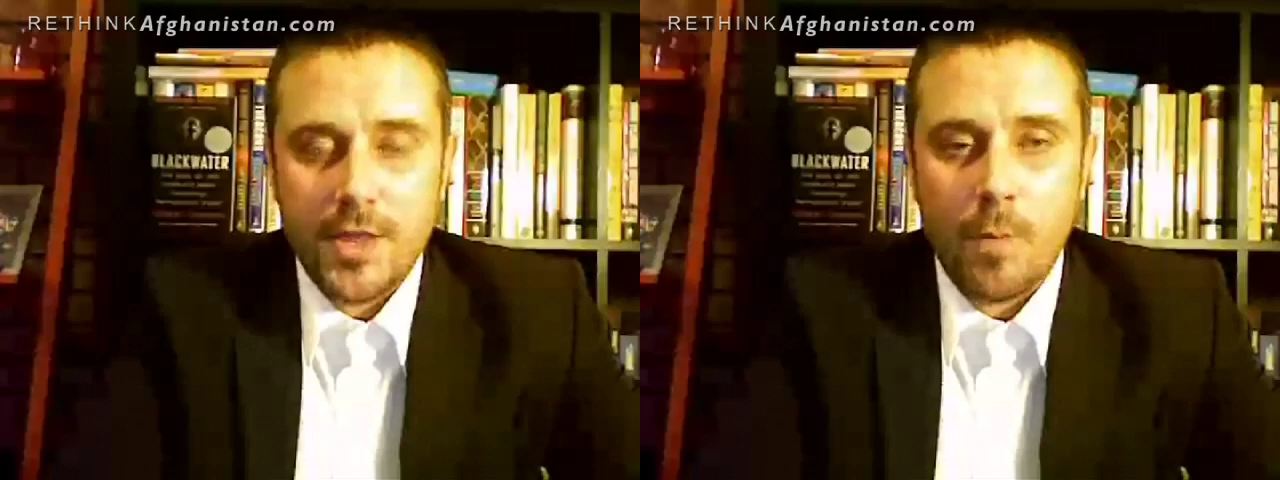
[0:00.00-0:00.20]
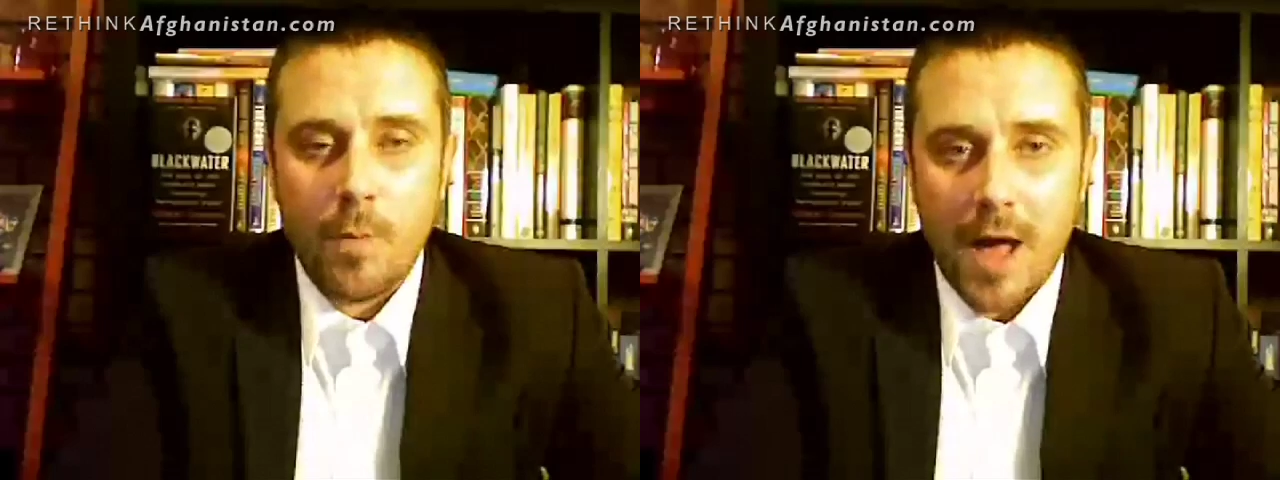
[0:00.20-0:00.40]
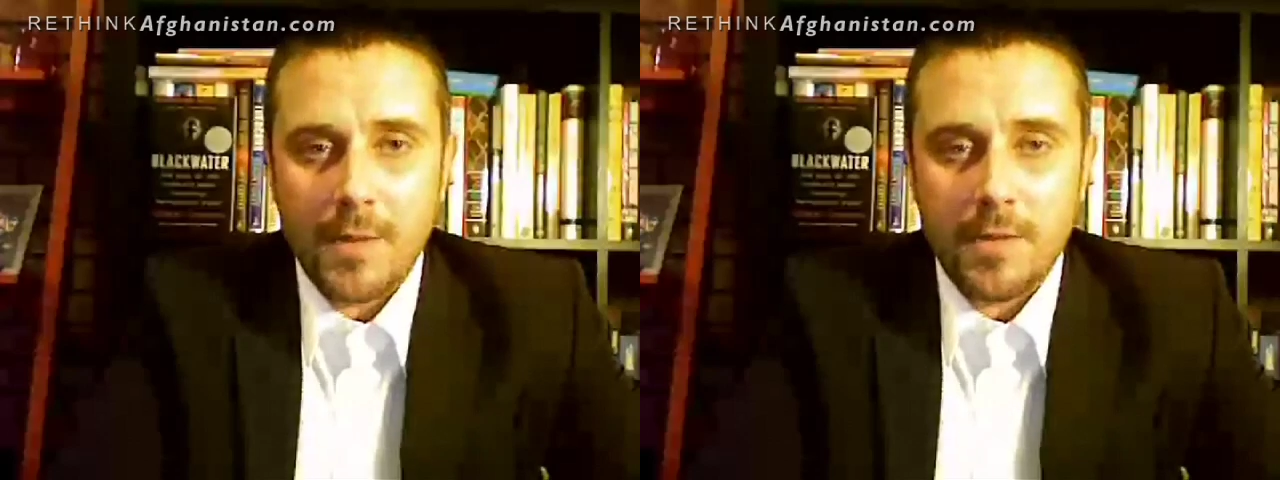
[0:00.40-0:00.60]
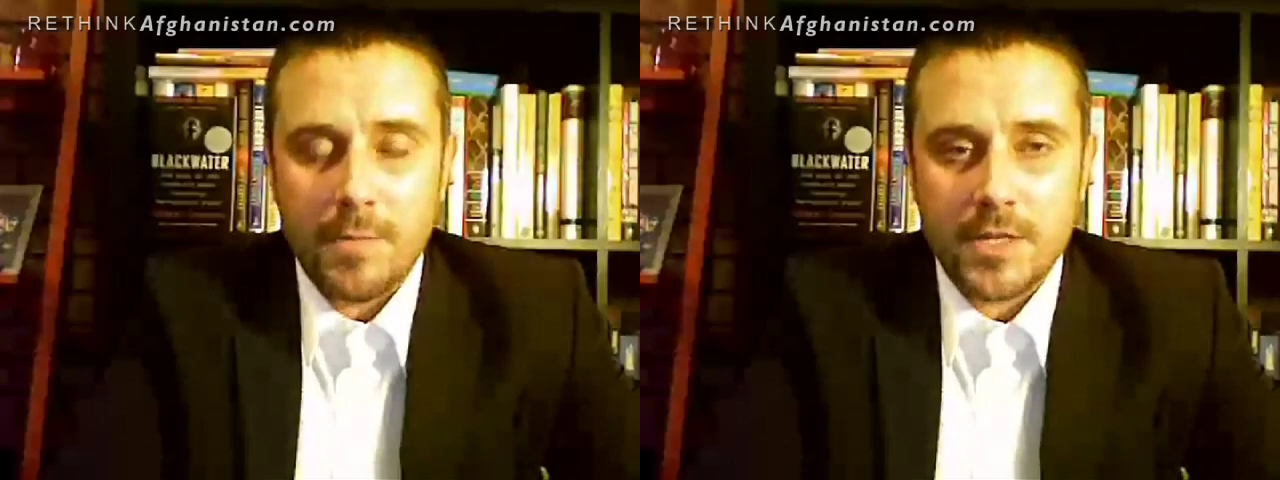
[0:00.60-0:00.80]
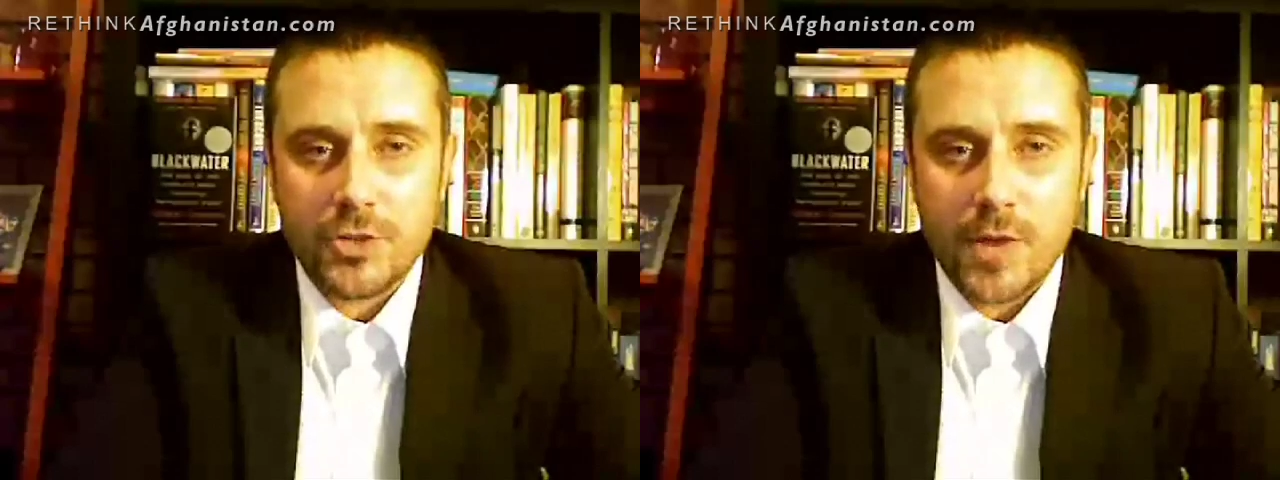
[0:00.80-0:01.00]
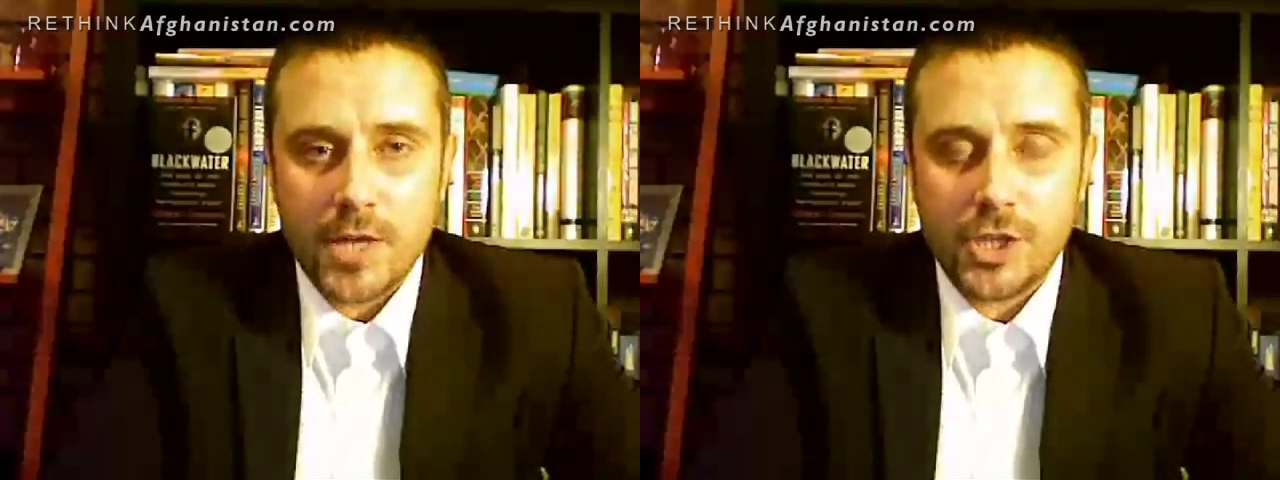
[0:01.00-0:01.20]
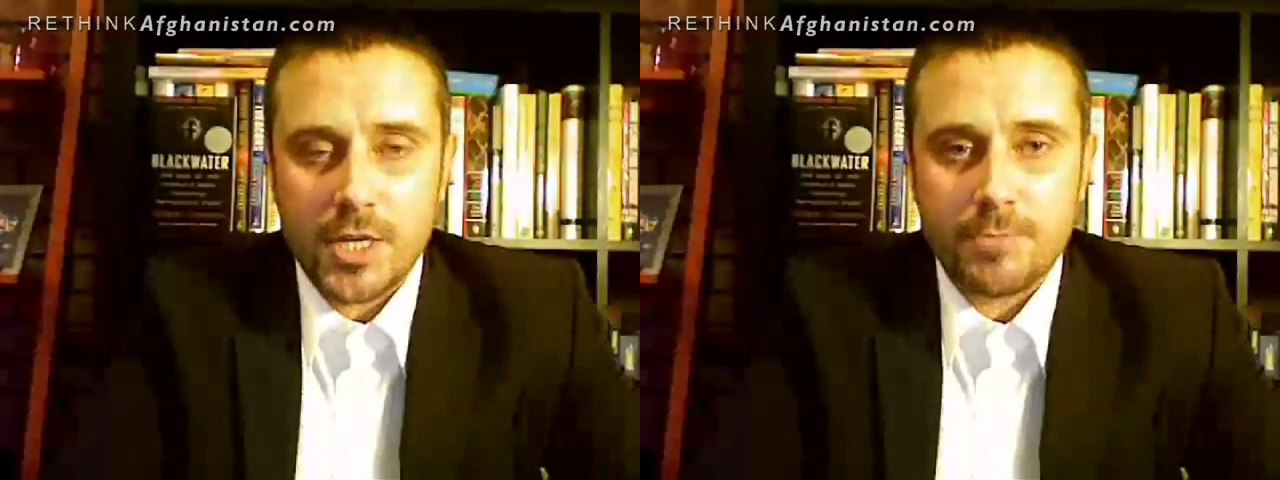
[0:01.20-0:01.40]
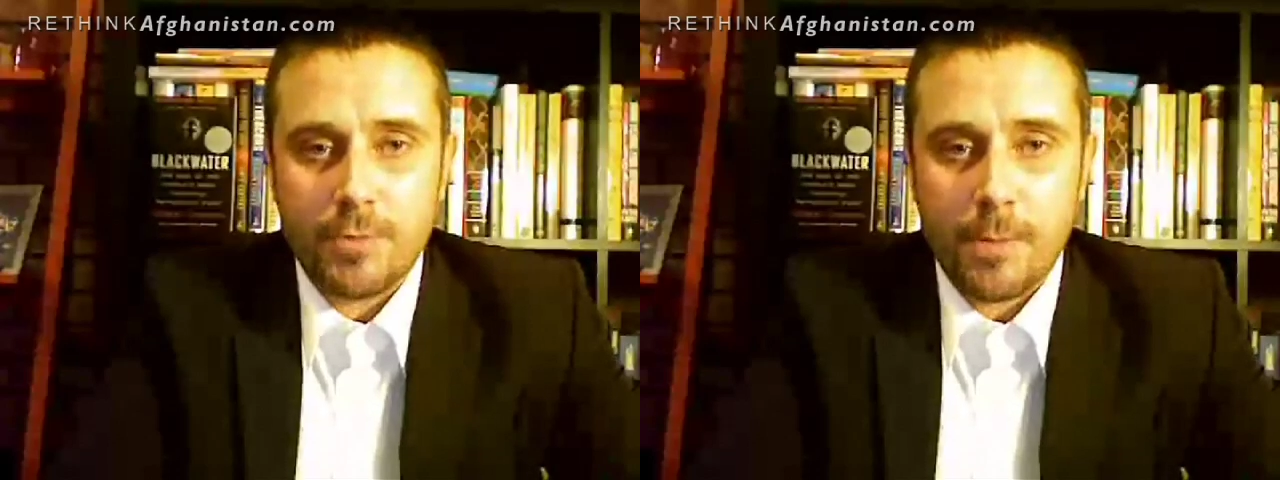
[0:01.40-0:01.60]
The Obama administration
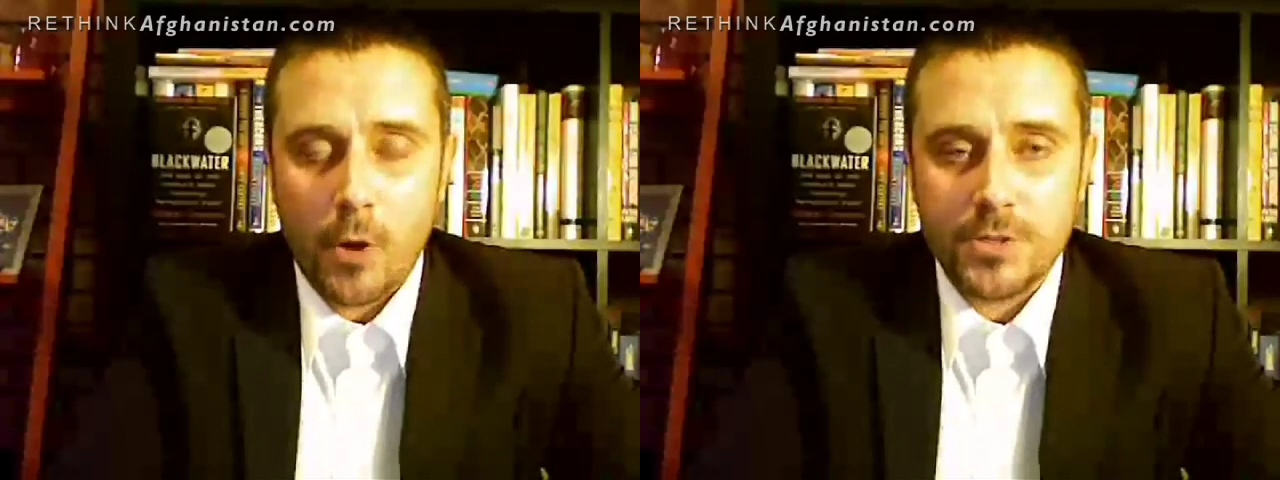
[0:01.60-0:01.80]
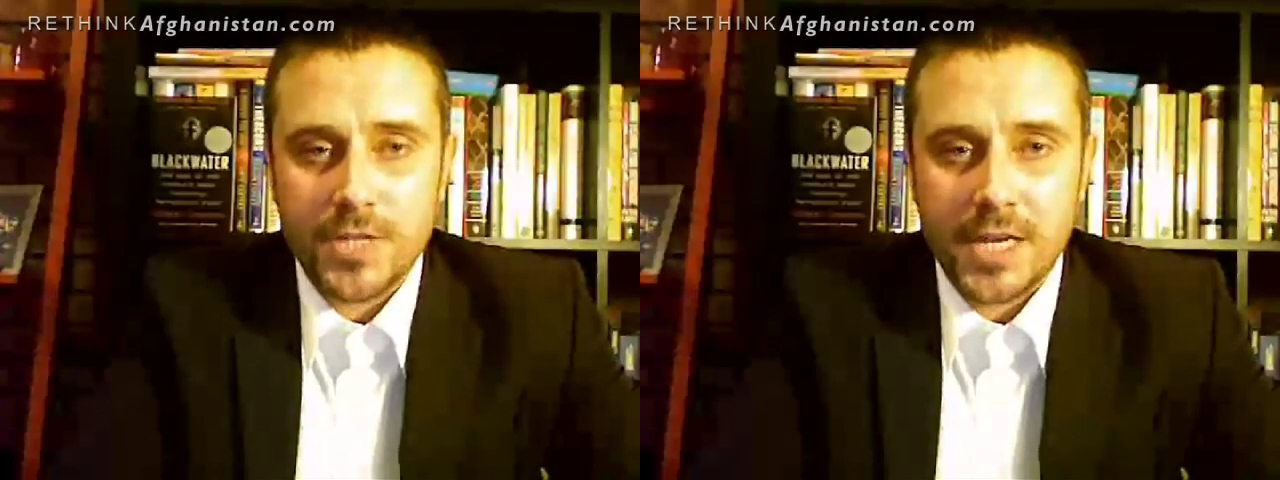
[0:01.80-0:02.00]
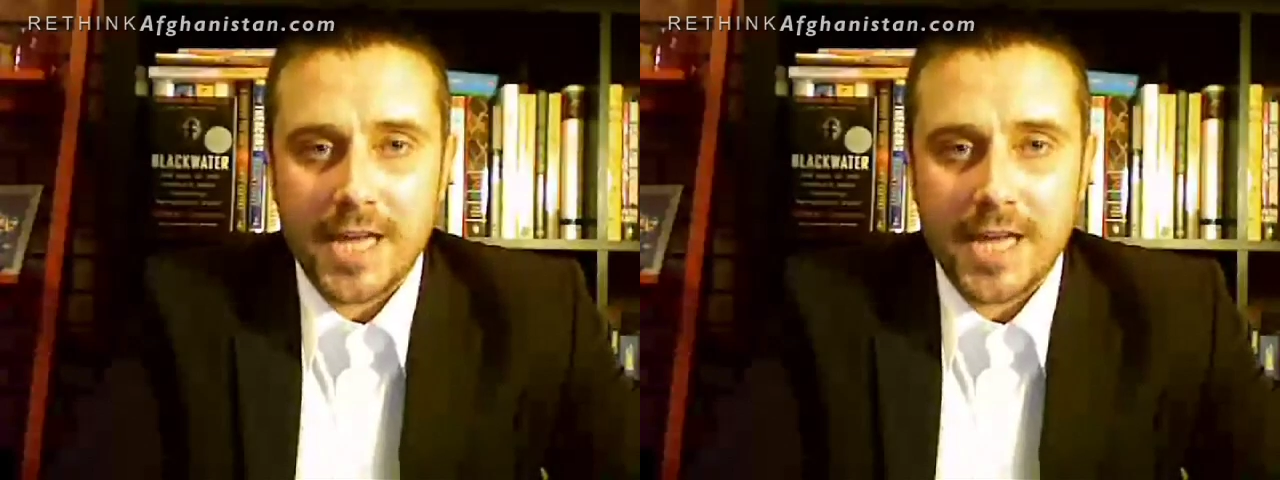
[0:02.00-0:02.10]
is proposing